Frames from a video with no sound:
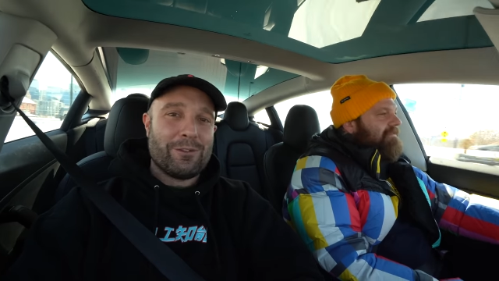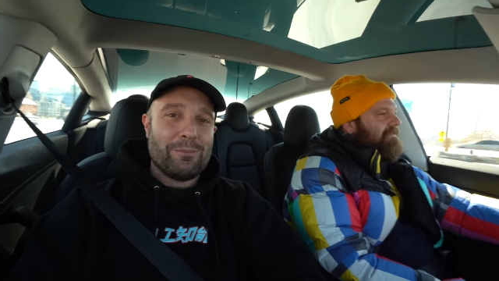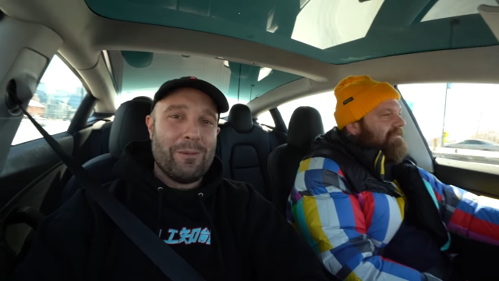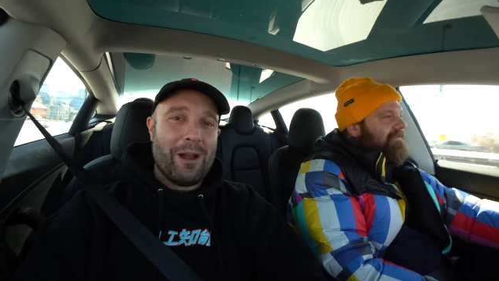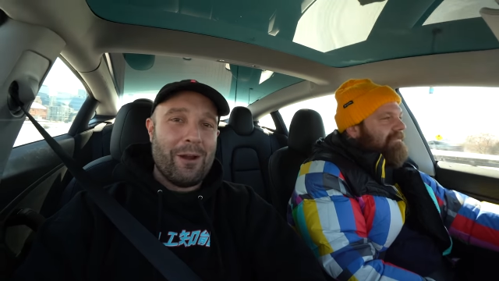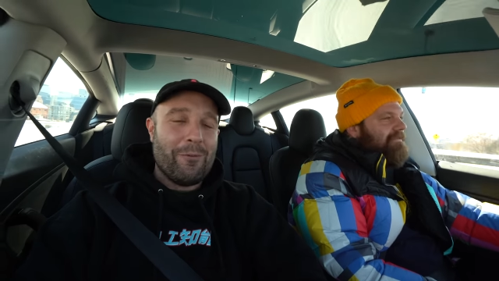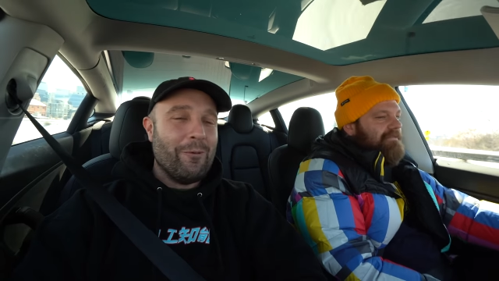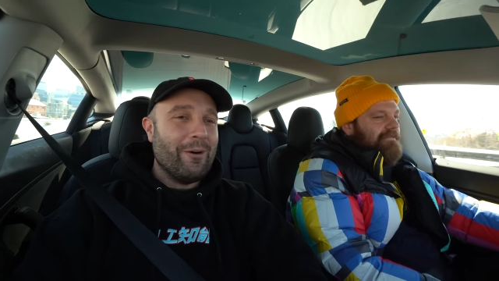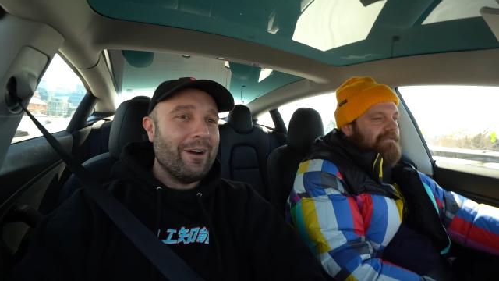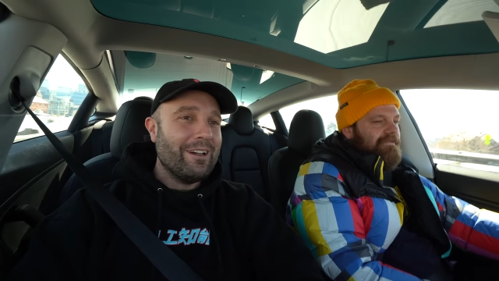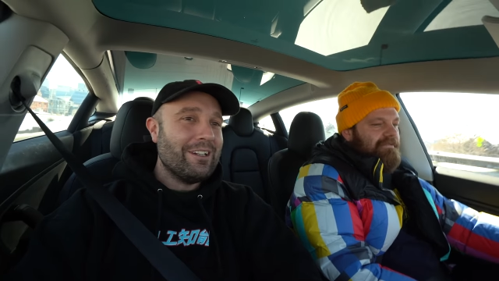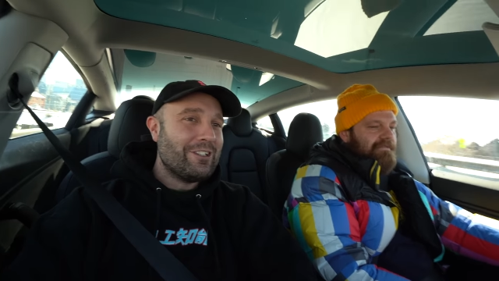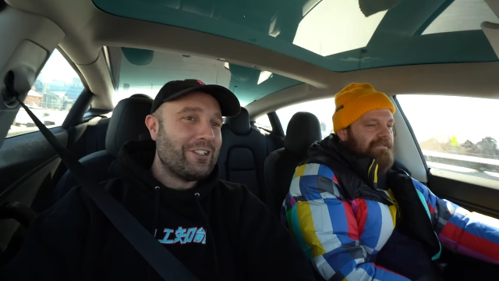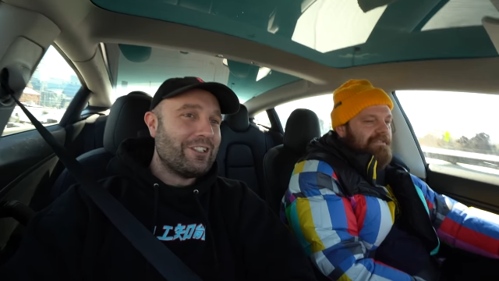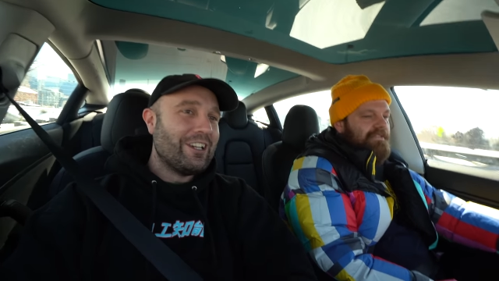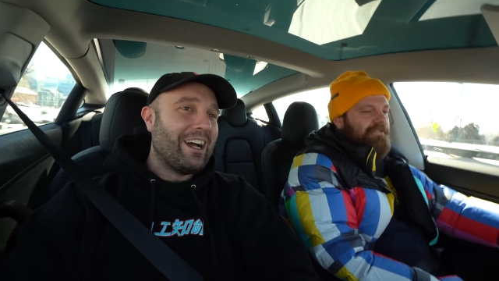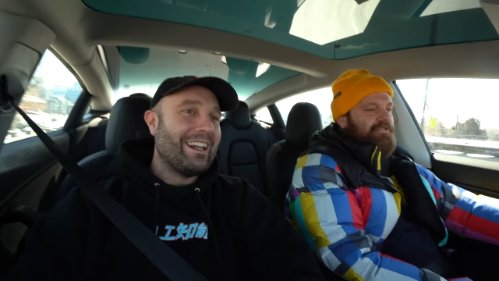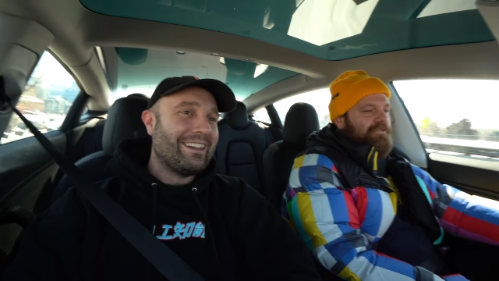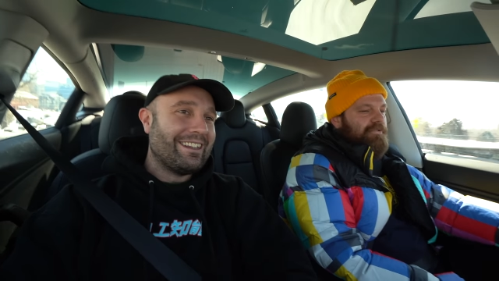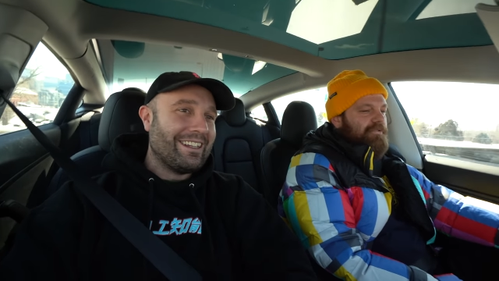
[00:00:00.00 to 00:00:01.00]
Speaker 1: was my one
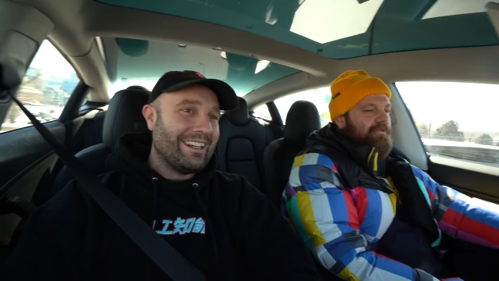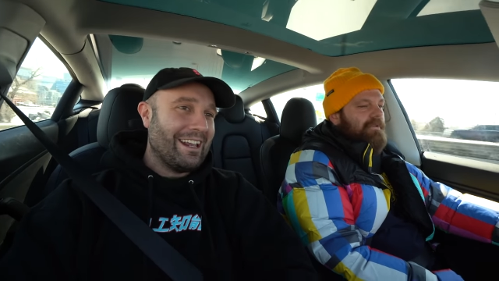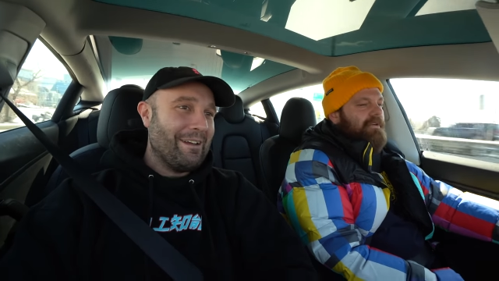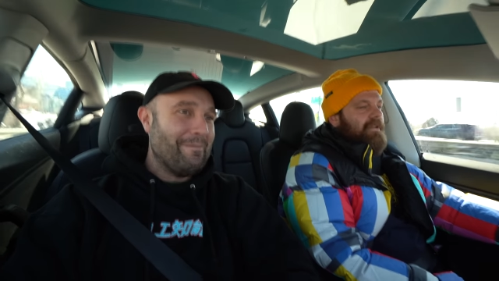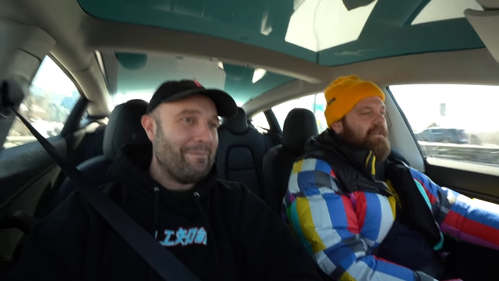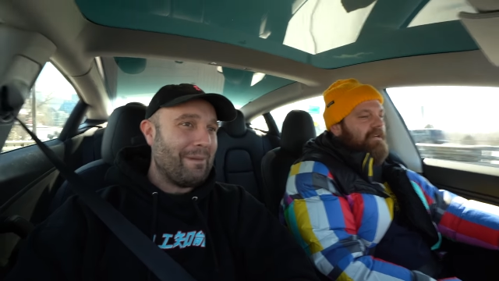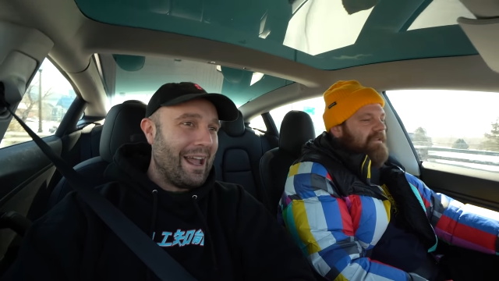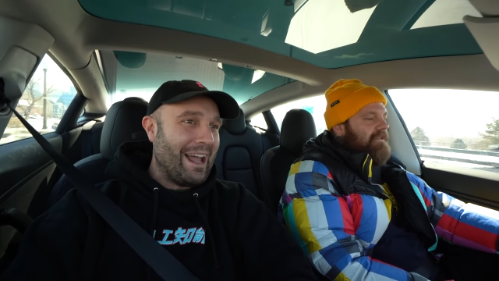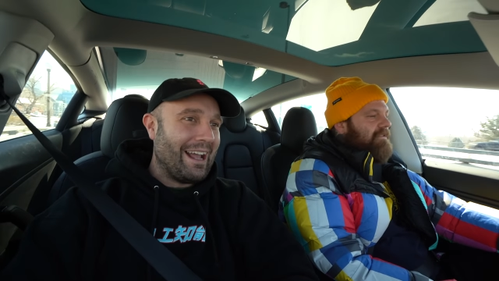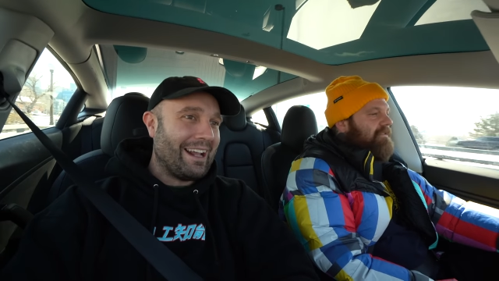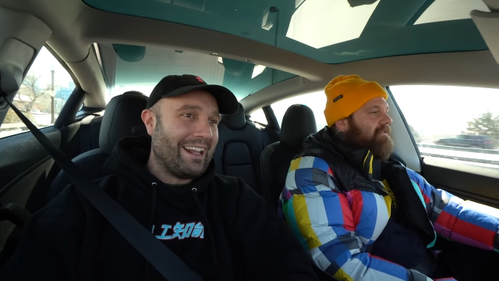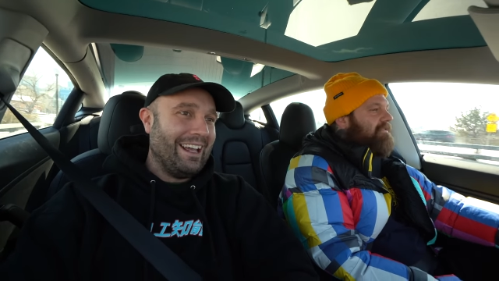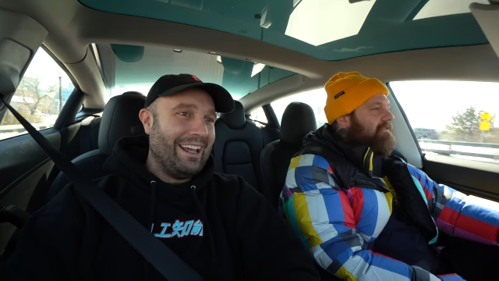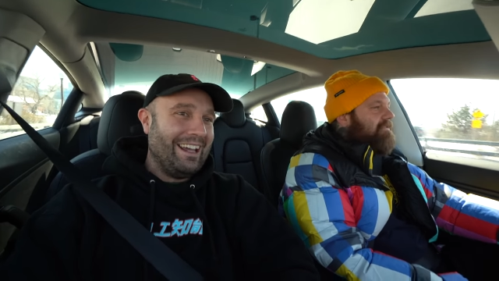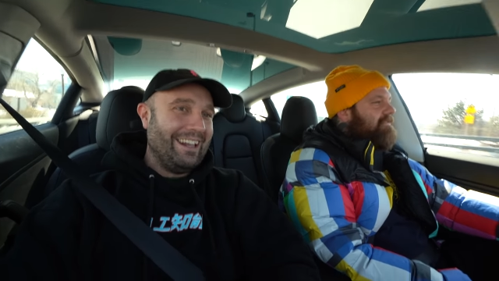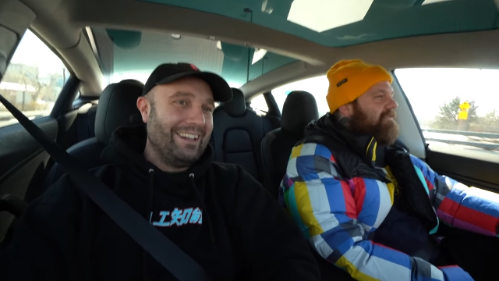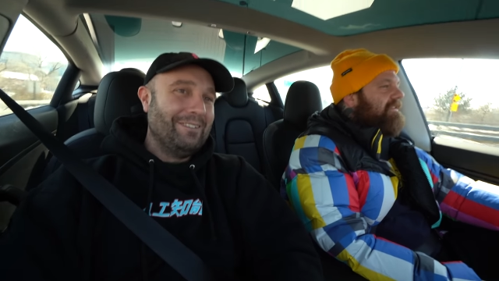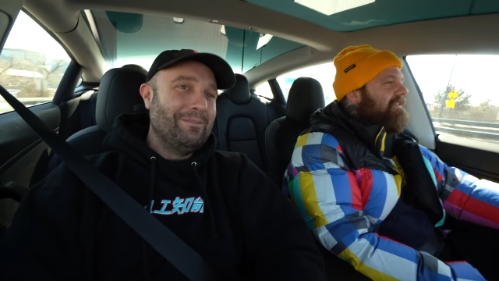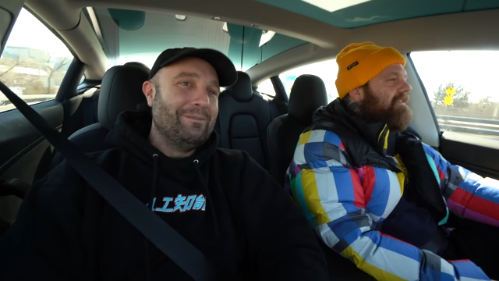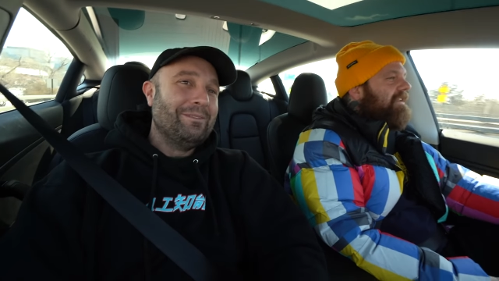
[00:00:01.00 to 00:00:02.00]
shot you, to get uh, back
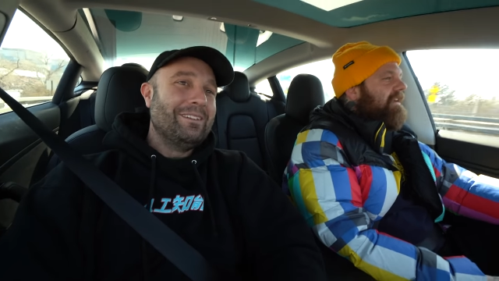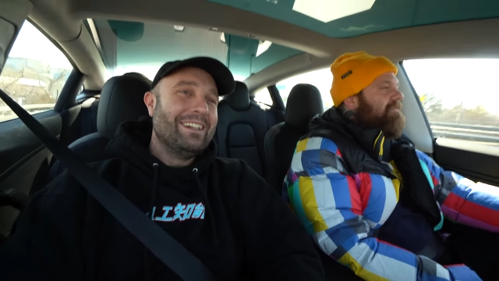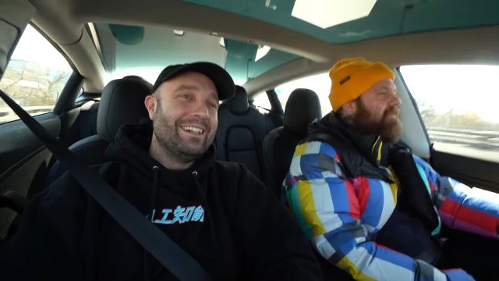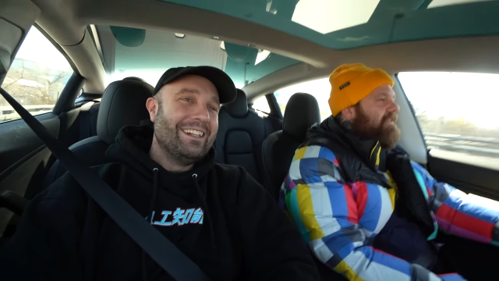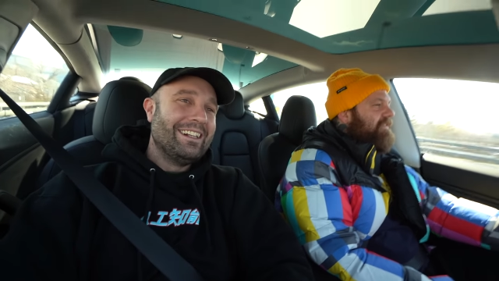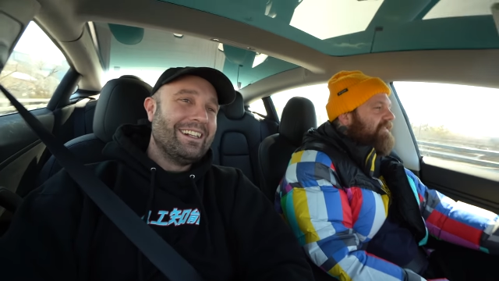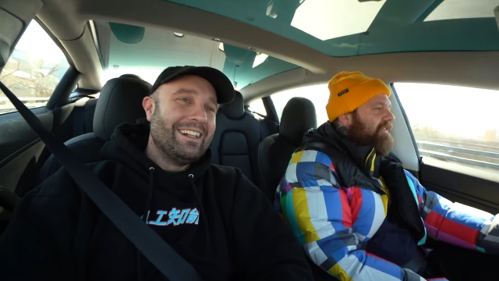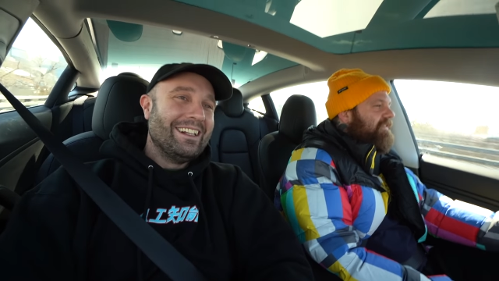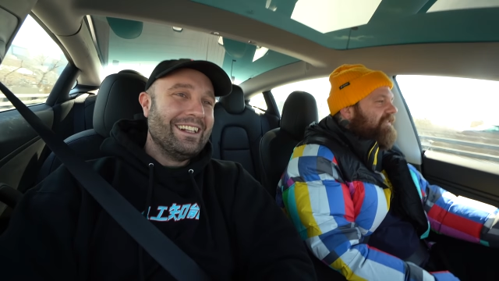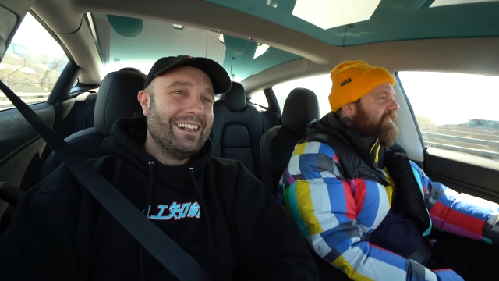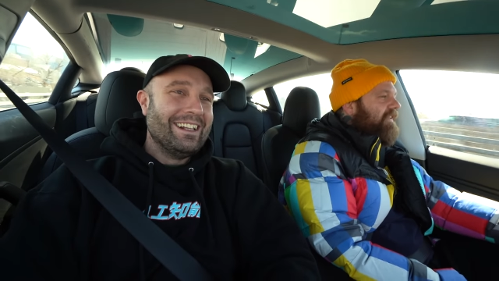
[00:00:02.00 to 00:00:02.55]
at him. Did they miss their